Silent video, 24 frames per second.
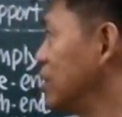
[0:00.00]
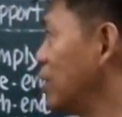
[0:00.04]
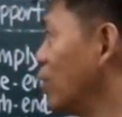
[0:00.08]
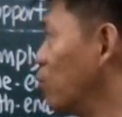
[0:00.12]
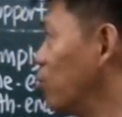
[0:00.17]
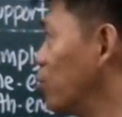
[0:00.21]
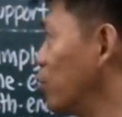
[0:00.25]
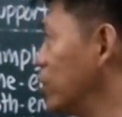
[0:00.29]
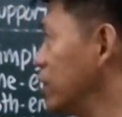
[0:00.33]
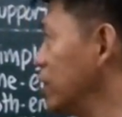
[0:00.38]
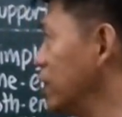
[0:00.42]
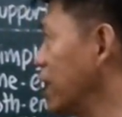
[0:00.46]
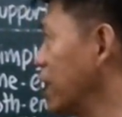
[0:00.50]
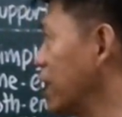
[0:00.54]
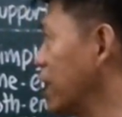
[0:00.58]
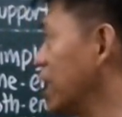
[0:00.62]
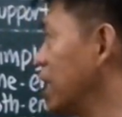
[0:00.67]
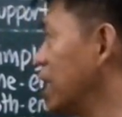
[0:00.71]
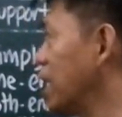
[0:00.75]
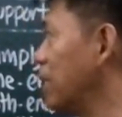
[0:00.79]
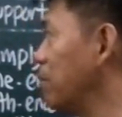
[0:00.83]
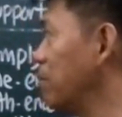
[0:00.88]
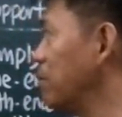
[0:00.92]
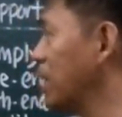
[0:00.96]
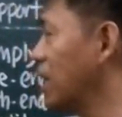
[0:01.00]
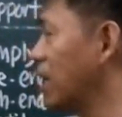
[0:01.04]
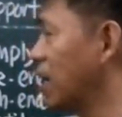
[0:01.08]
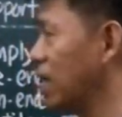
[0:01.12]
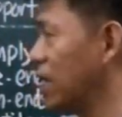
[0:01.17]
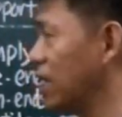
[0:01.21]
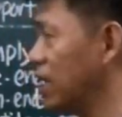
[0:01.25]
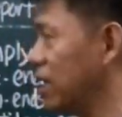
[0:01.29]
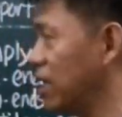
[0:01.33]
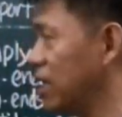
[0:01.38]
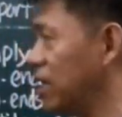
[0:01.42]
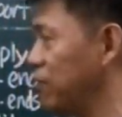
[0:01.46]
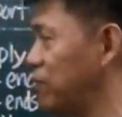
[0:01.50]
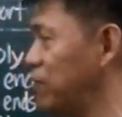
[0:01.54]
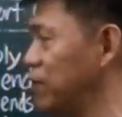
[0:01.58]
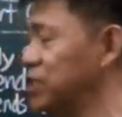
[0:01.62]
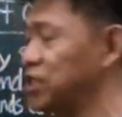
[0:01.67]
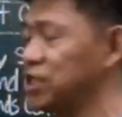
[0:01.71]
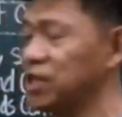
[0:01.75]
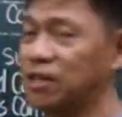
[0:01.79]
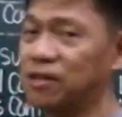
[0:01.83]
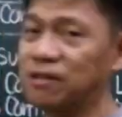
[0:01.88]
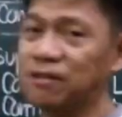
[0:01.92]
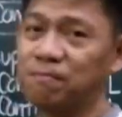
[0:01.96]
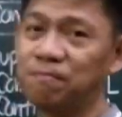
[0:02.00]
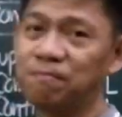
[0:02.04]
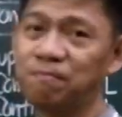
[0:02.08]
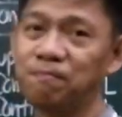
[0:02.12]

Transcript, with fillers: the word economical and efficient.